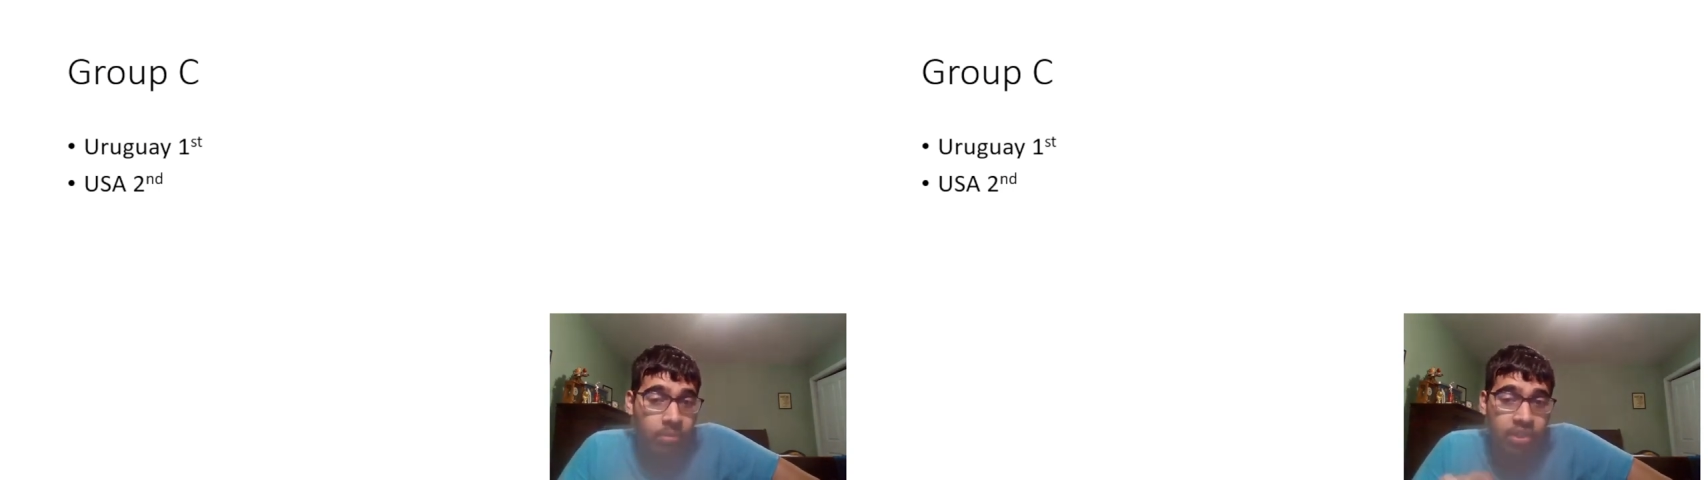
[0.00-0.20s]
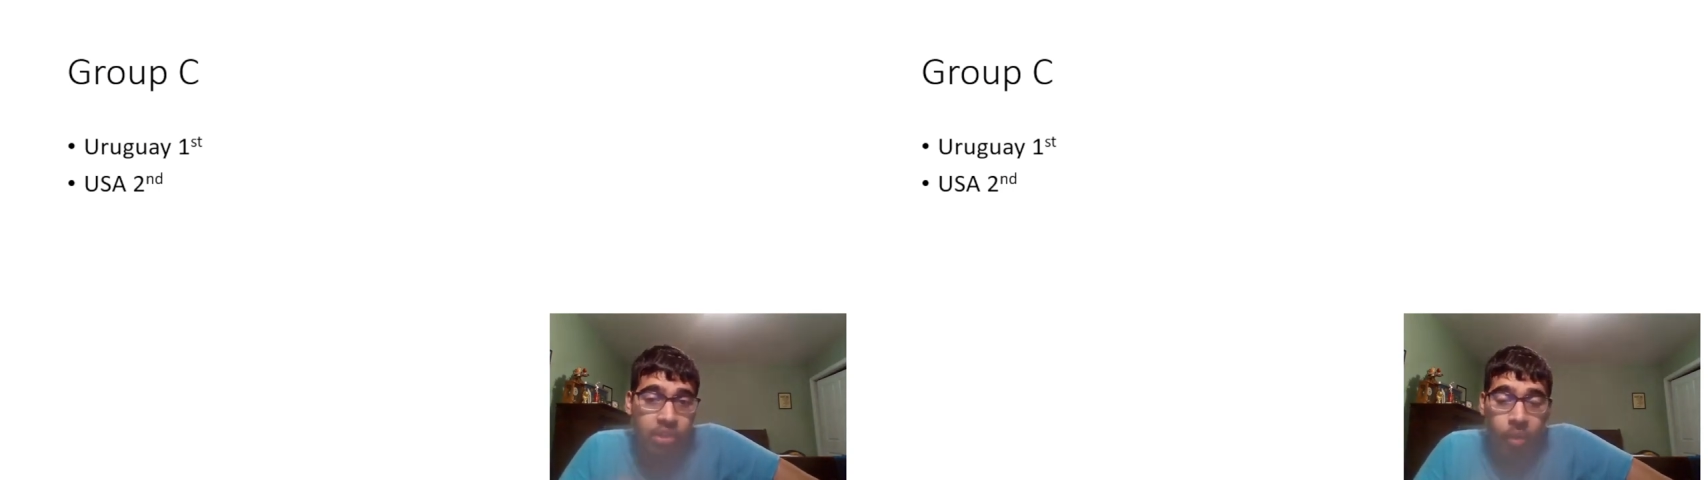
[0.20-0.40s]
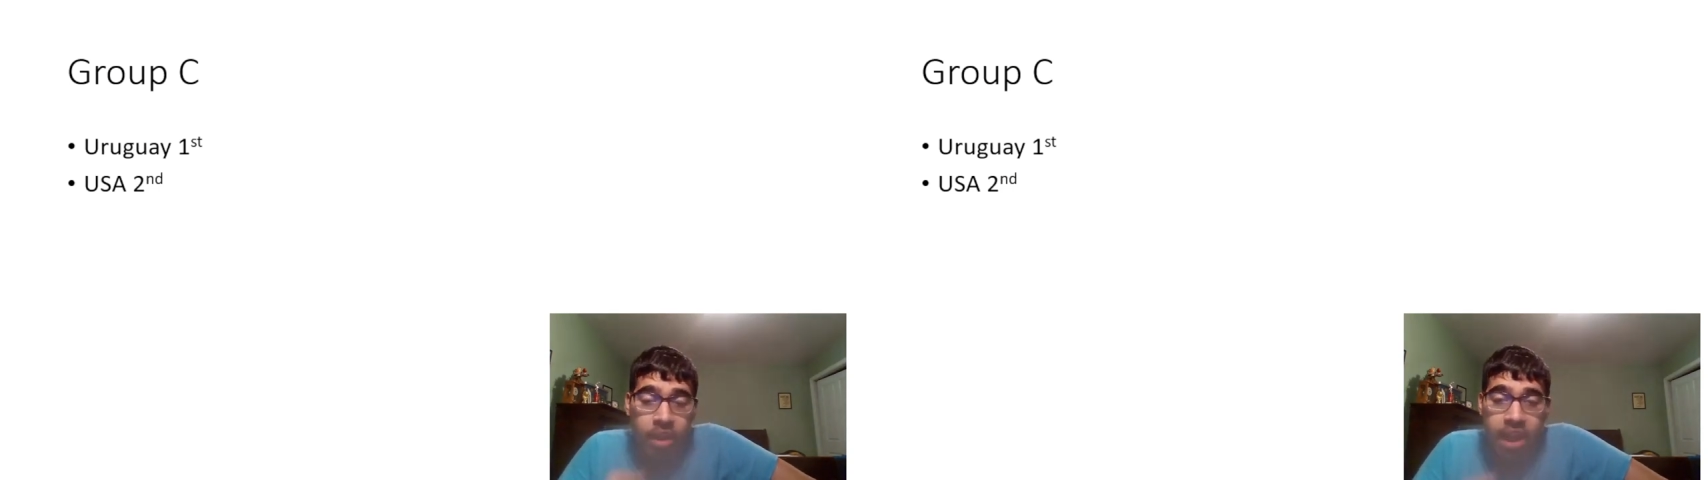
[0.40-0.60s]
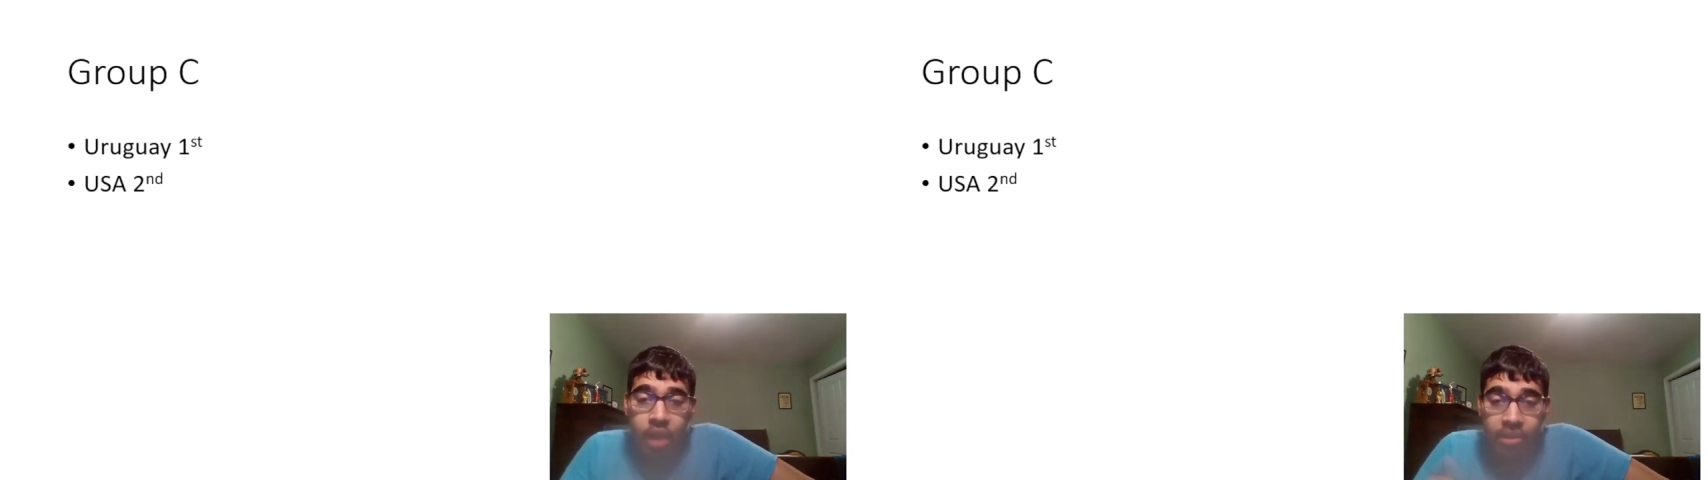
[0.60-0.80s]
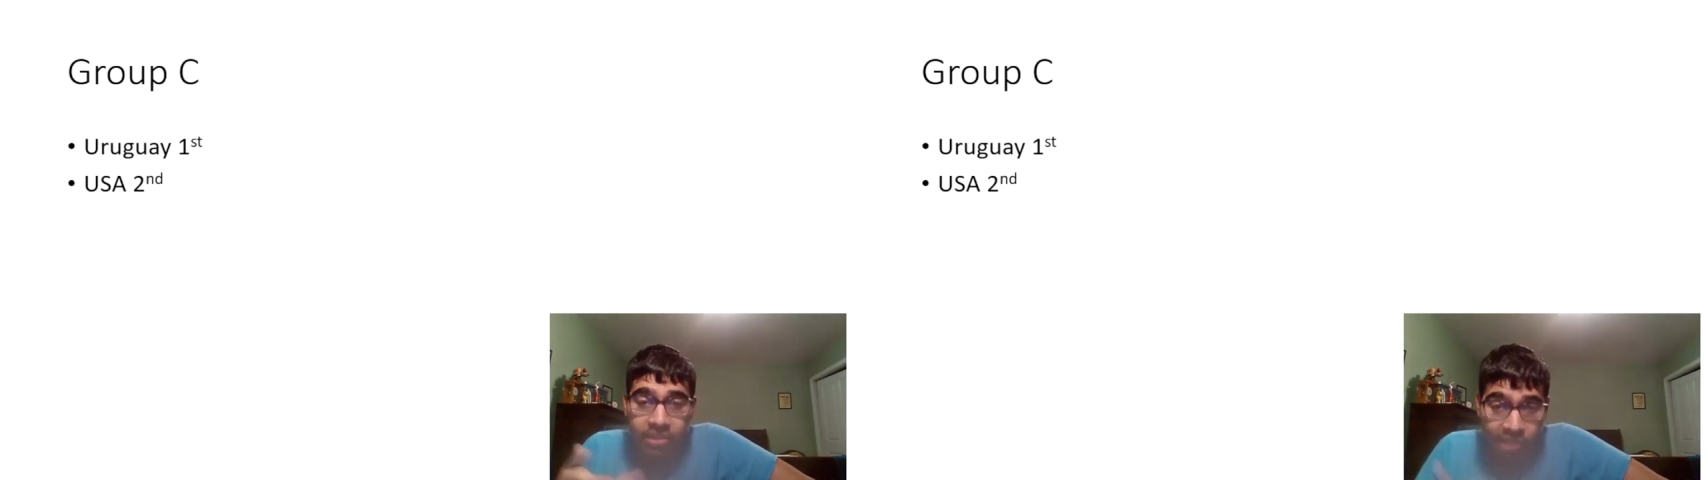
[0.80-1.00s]
team right now
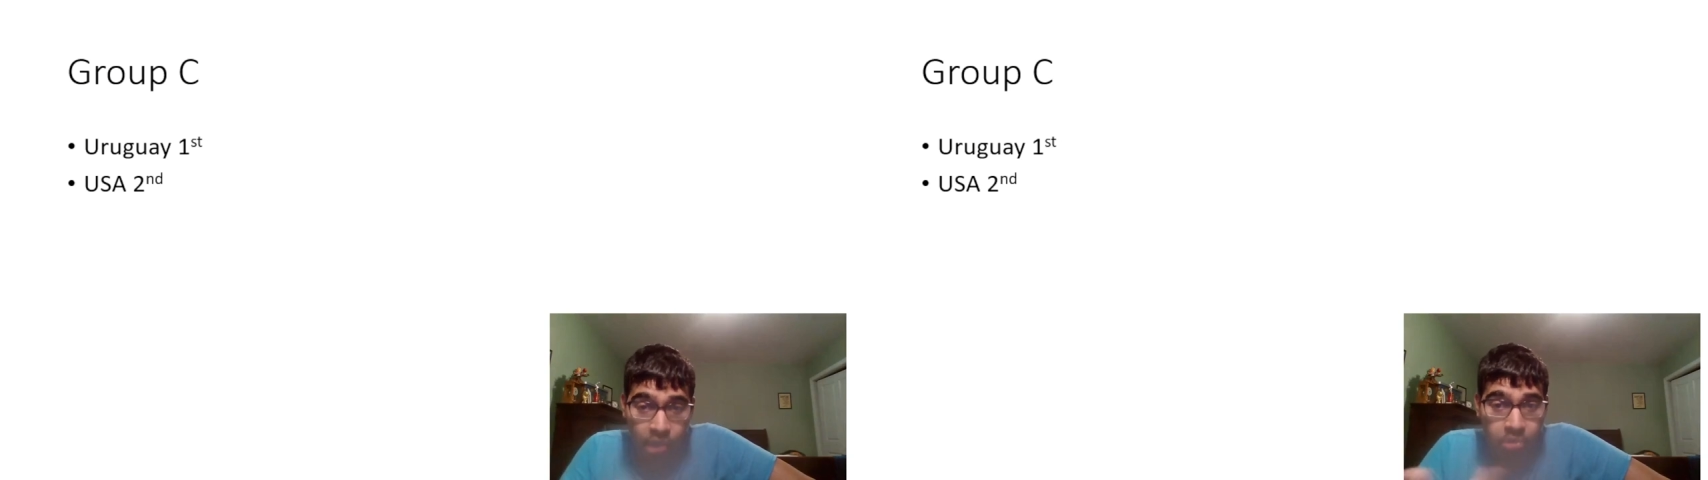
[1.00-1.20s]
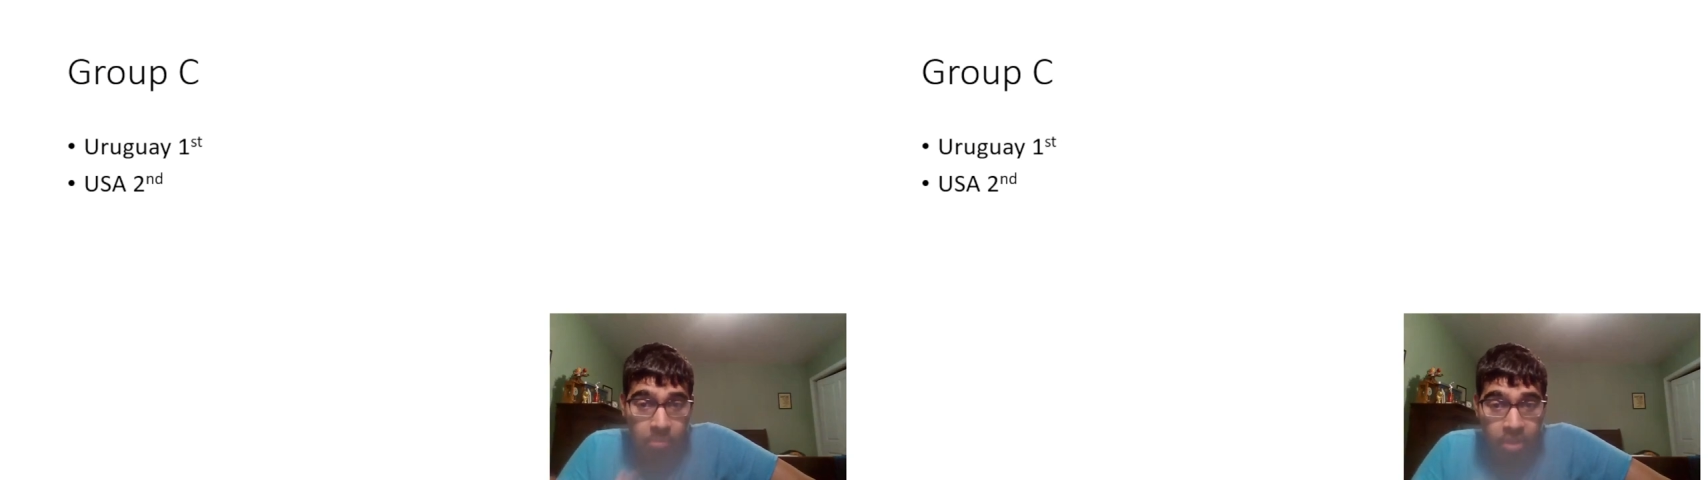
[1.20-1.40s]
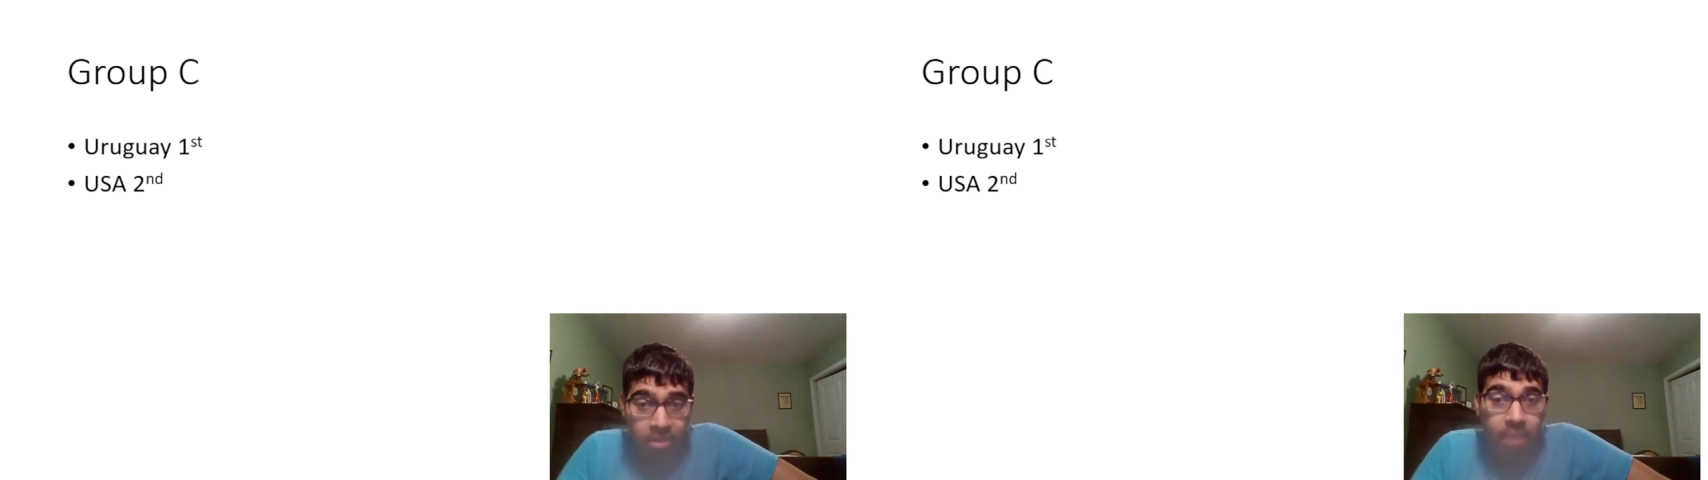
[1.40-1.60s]
in South America.